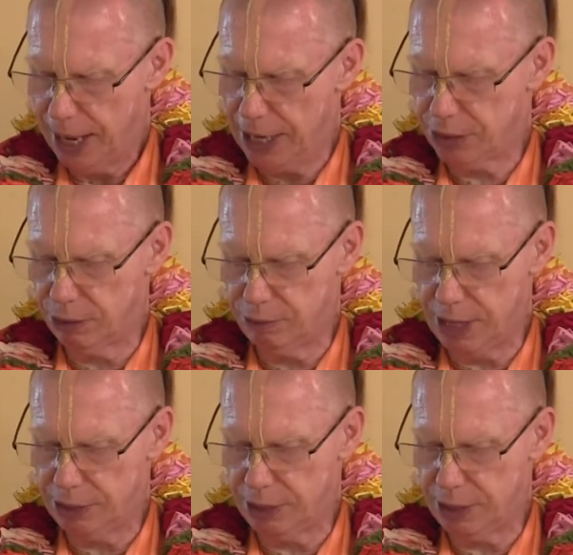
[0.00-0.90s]
as the
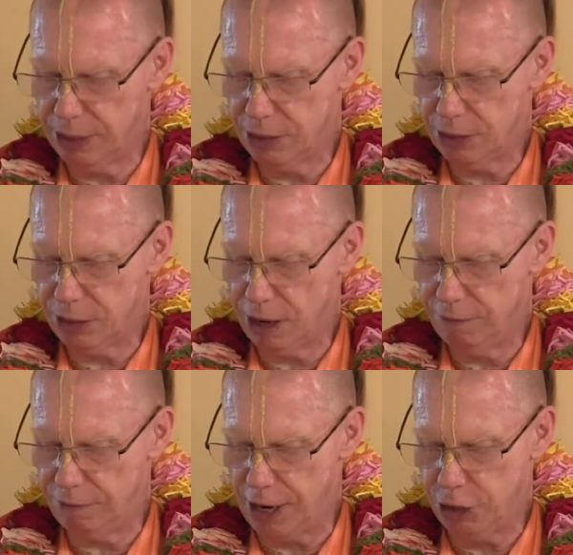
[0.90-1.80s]
residents
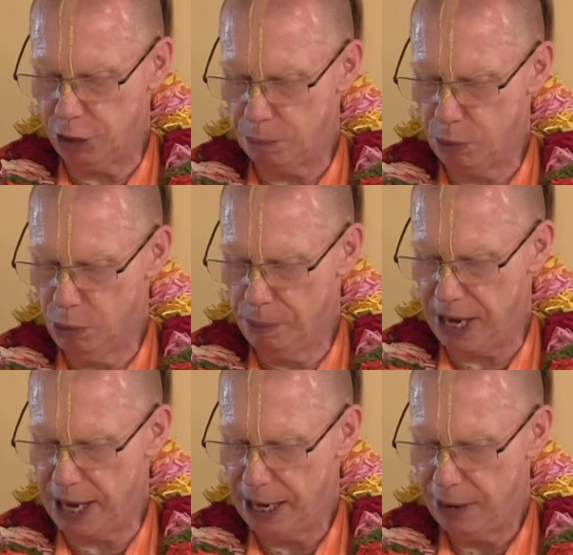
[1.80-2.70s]
of
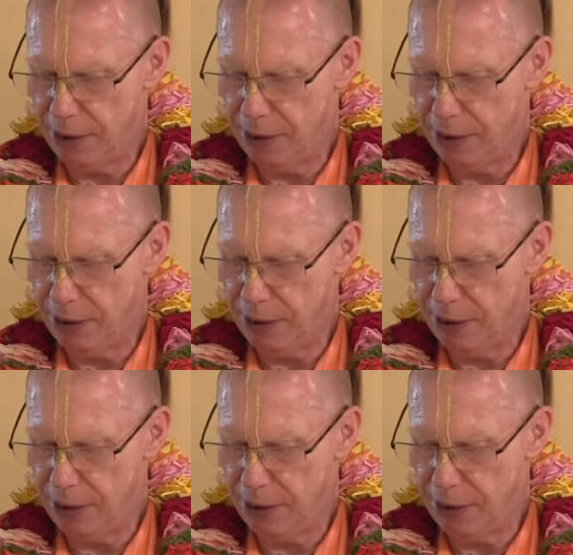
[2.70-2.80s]
Vrajabhumi,